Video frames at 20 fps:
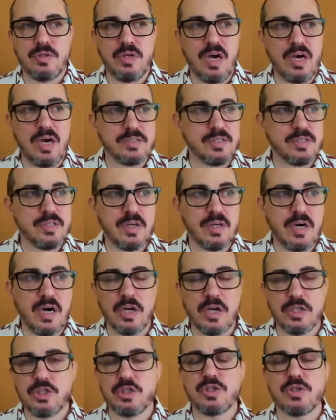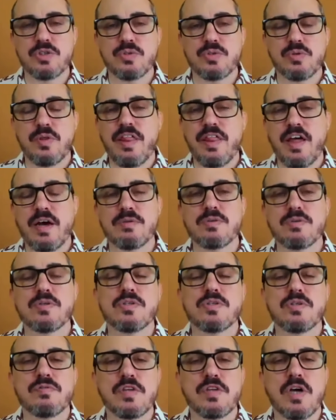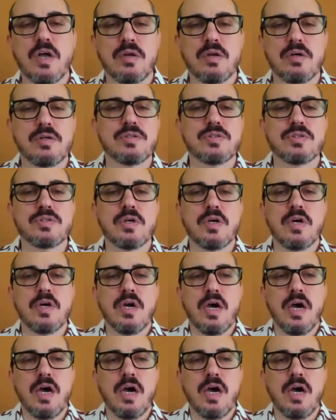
not in the hundreds or thousands of dollars,